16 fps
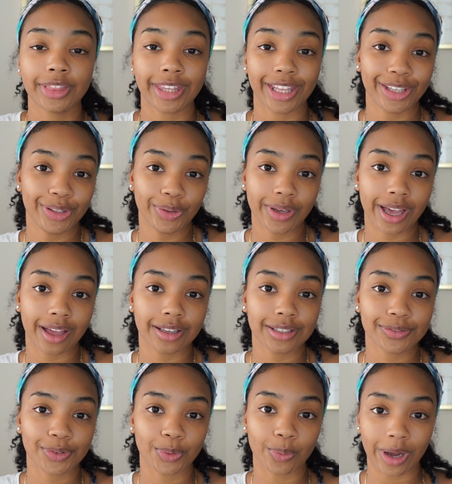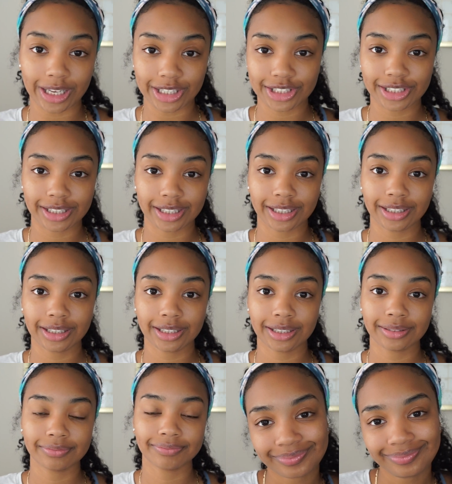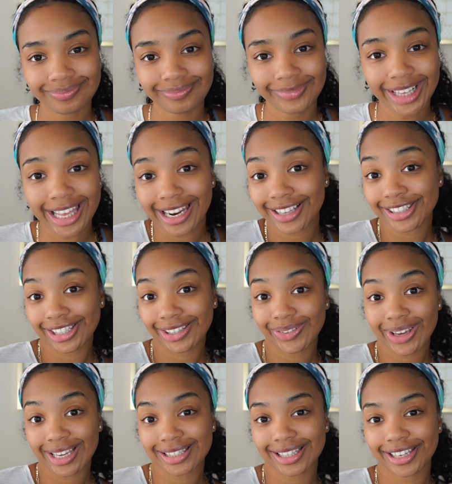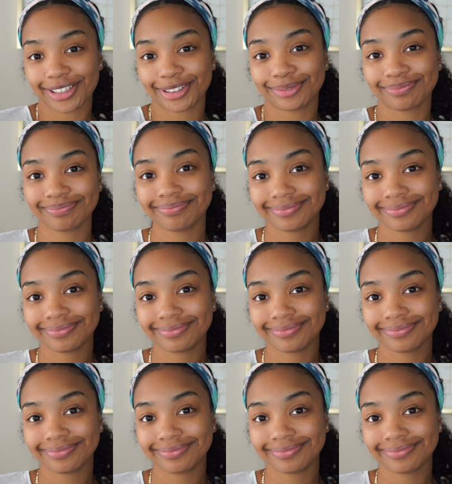Thank you guys for watching, and I'll see you guys later.